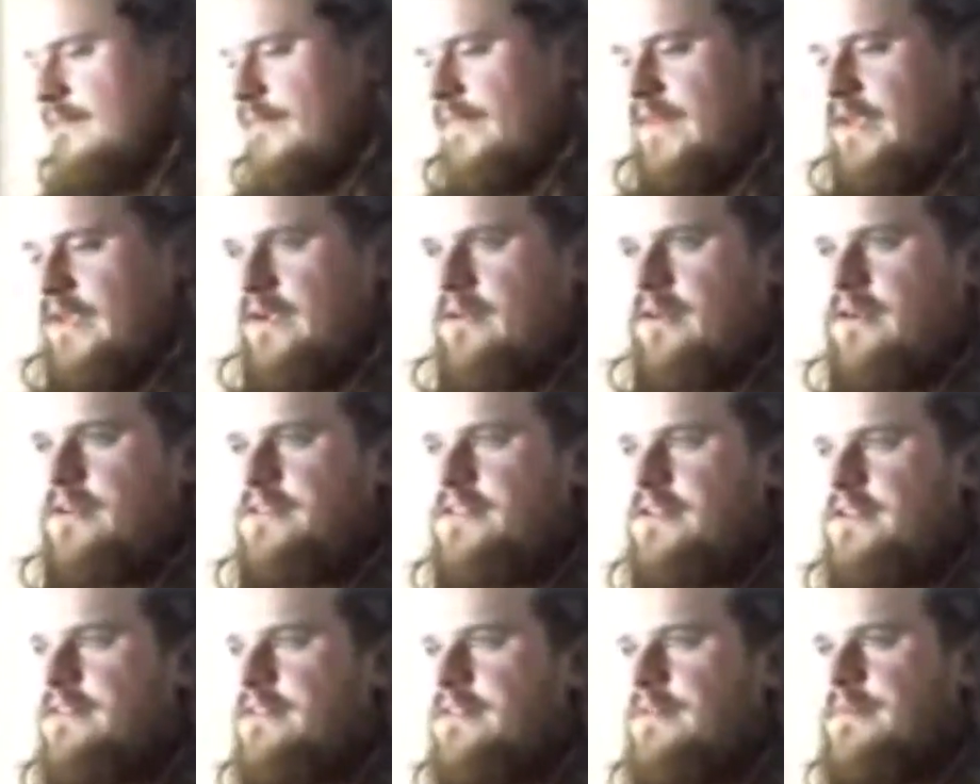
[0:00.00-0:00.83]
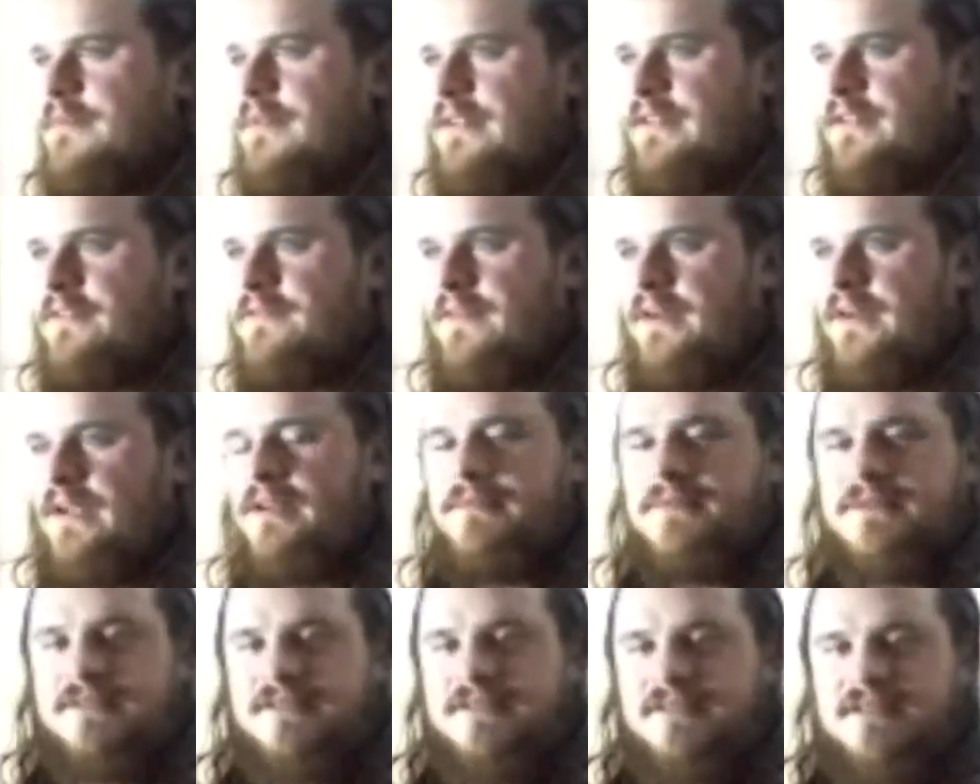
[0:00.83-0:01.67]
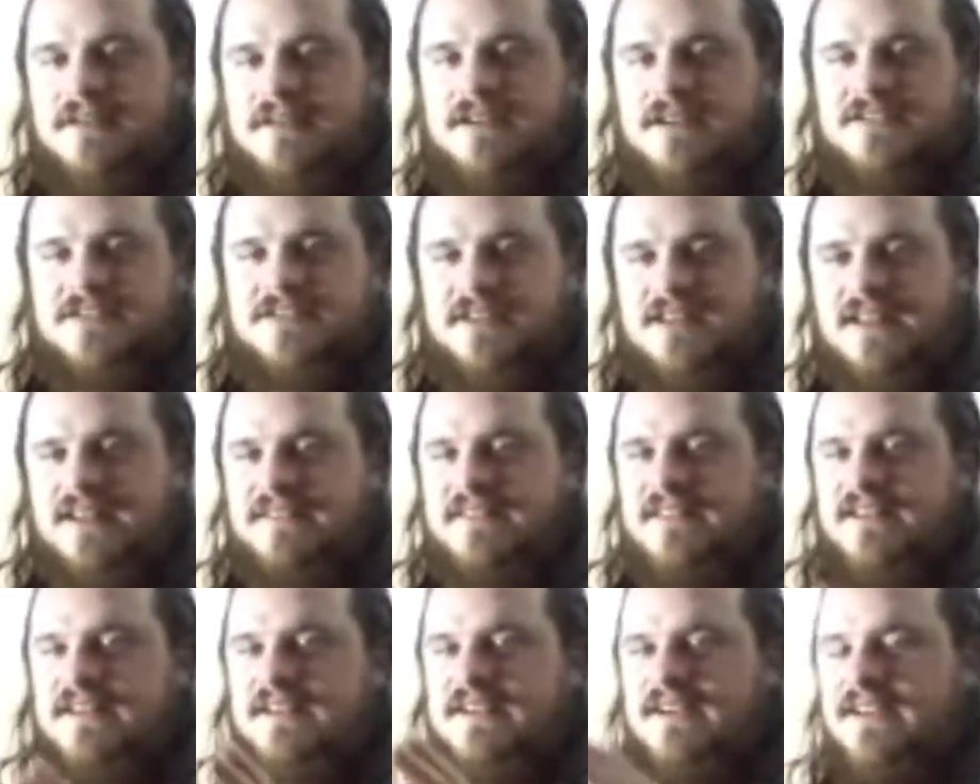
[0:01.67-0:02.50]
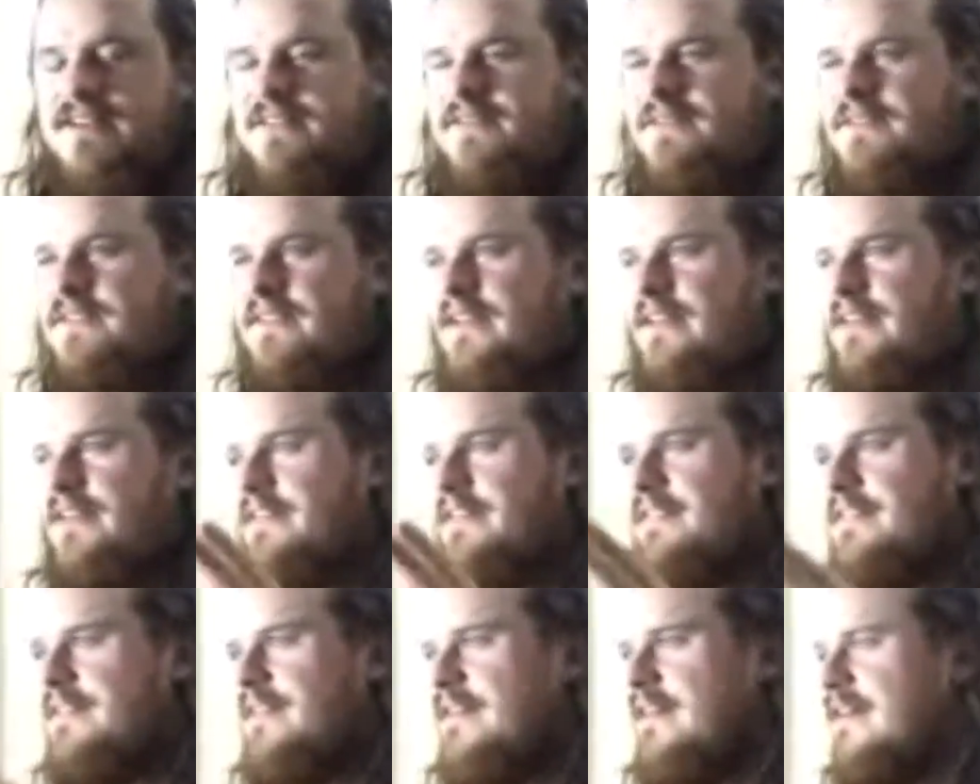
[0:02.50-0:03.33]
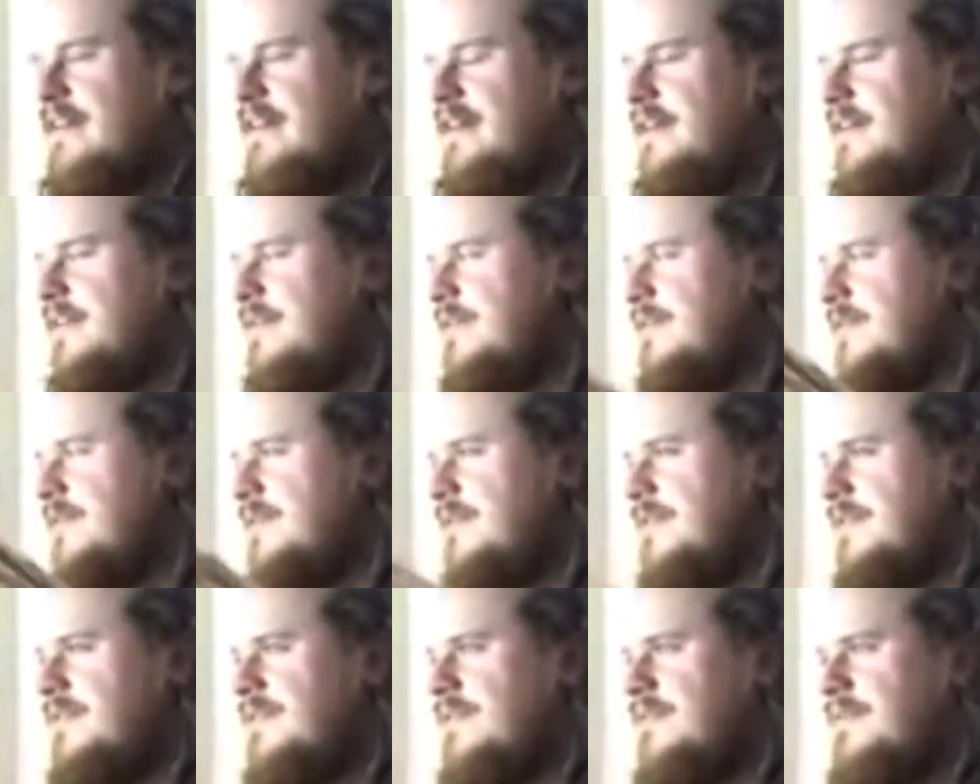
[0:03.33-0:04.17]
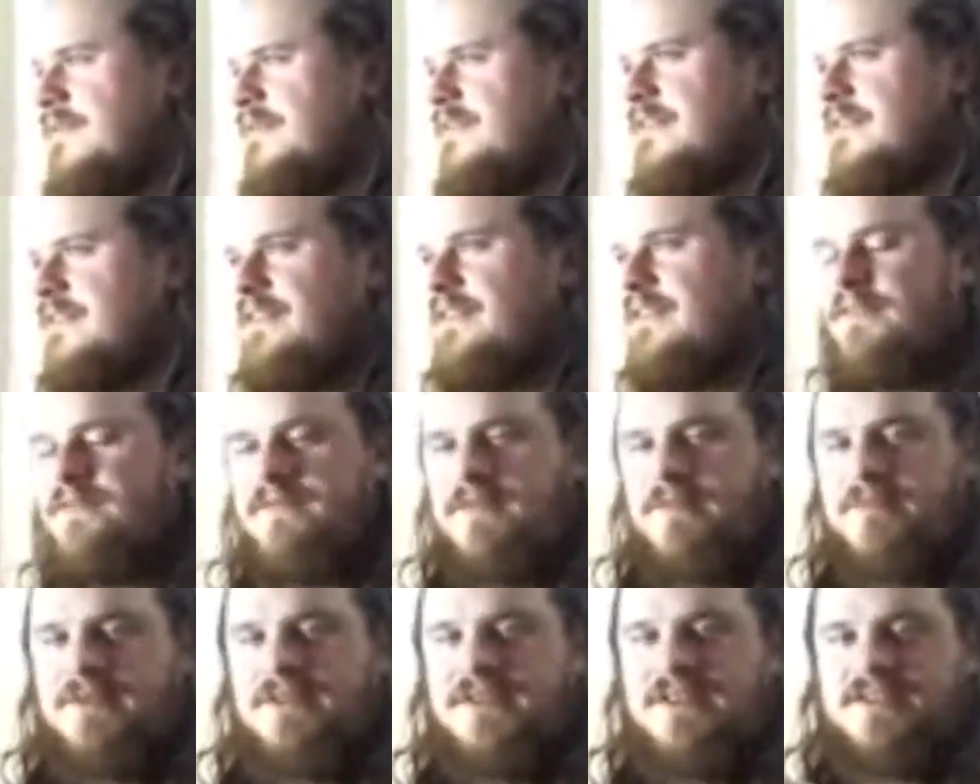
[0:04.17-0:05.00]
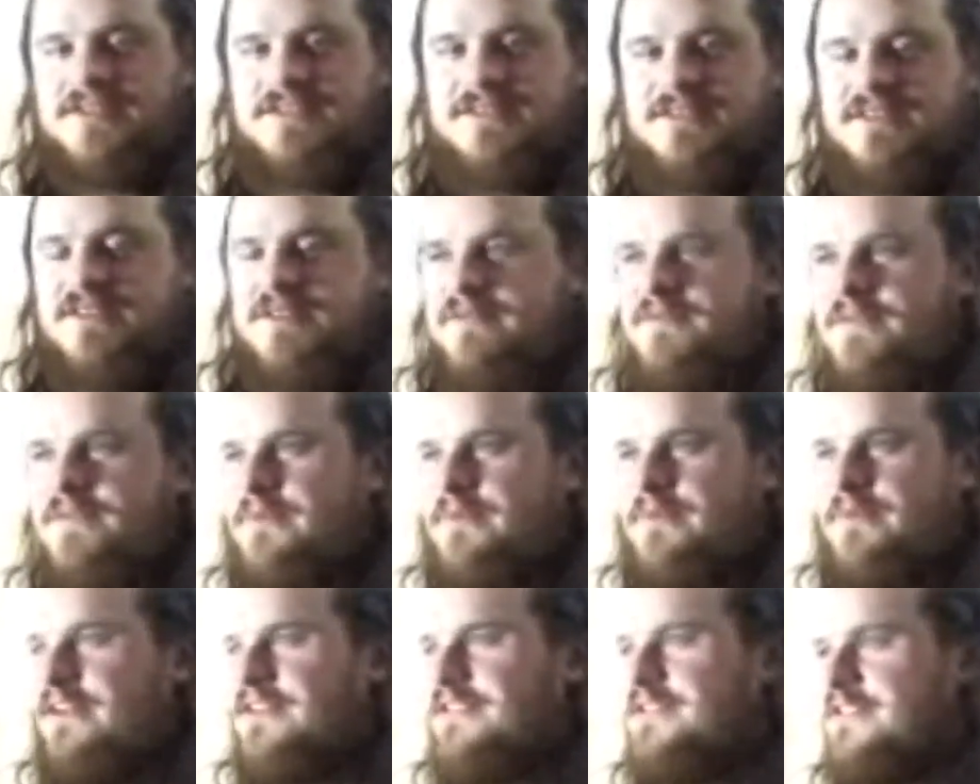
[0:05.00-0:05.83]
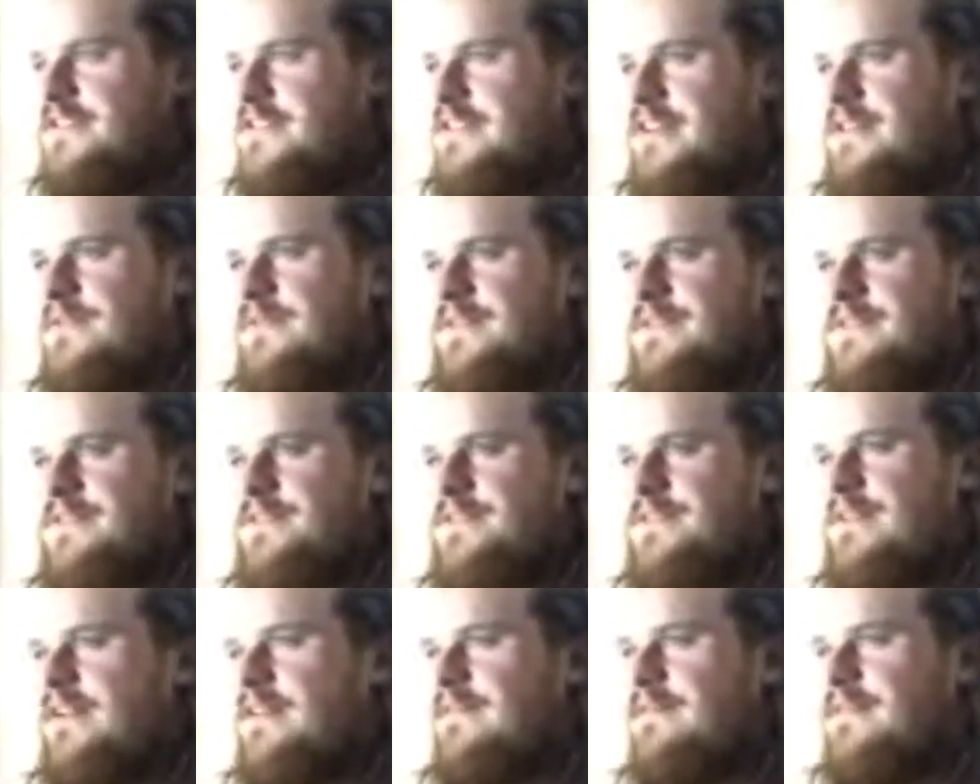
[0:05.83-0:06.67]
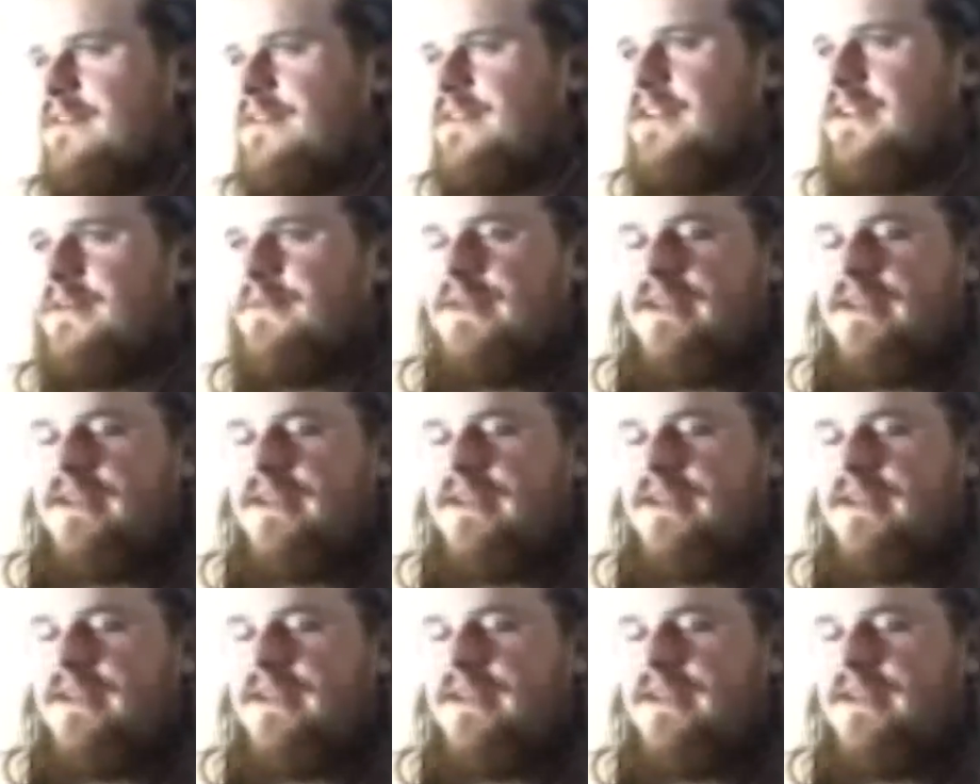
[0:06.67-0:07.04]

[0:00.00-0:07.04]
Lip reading: Yeah, conch shell is completely fine, and because conch shell has that kind of nice, you know, what's the Fibonacci sequence or whatever on it.